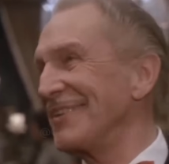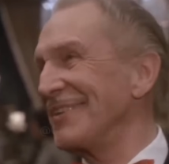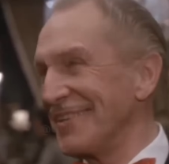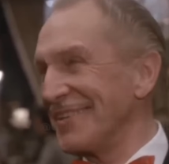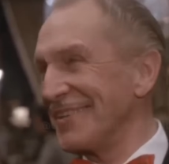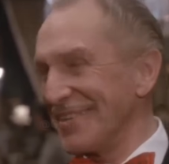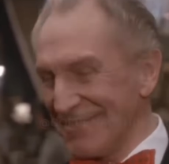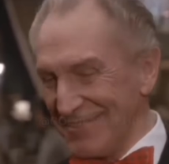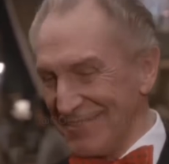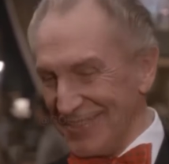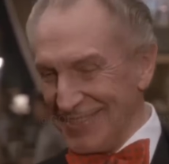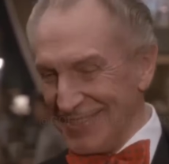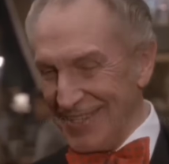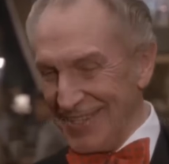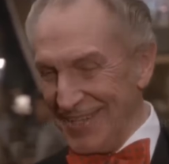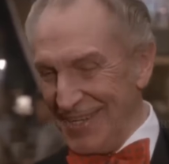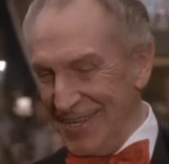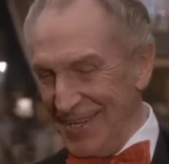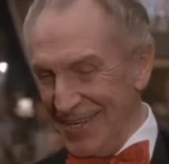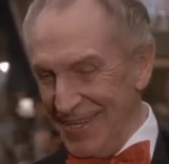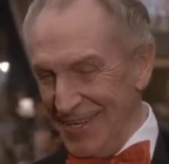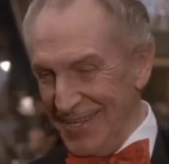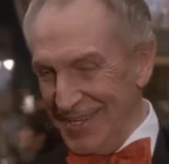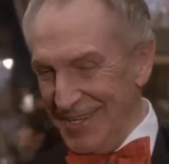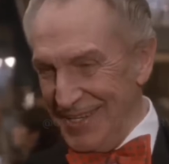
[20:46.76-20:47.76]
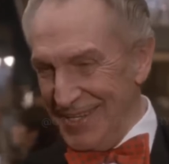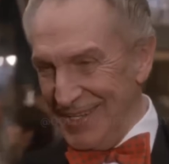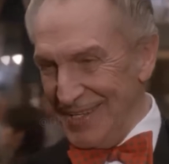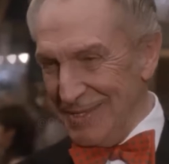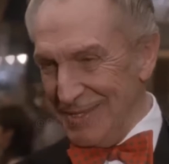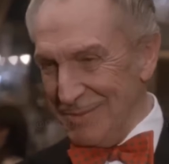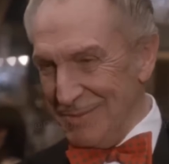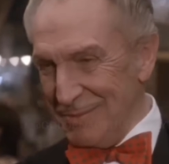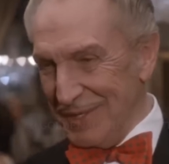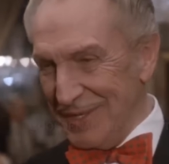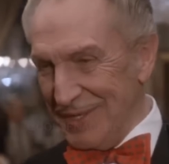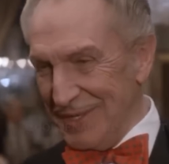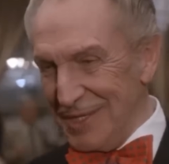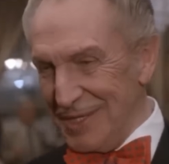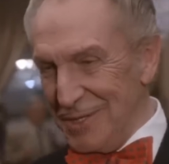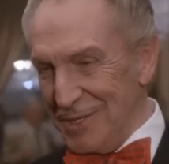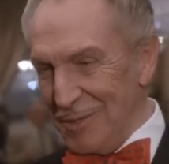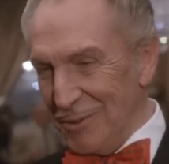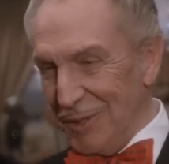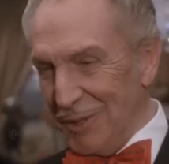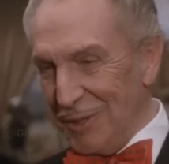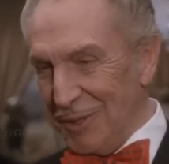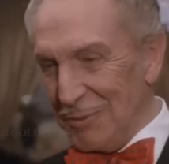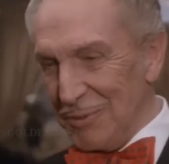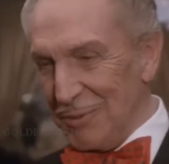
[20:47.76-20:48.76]
In 1949, he married
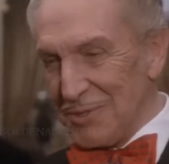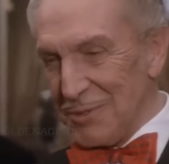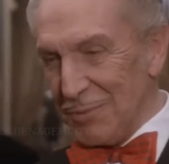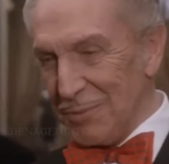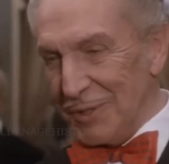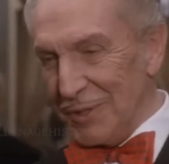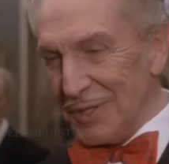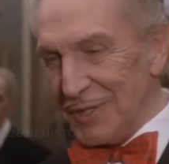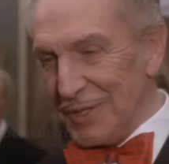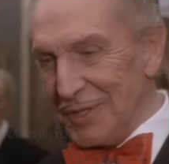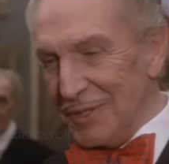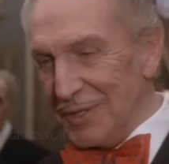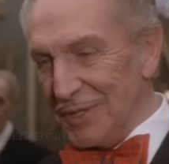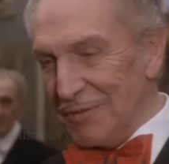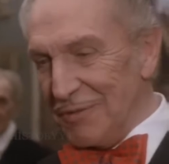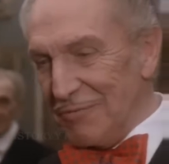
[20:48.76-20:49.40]
costume designer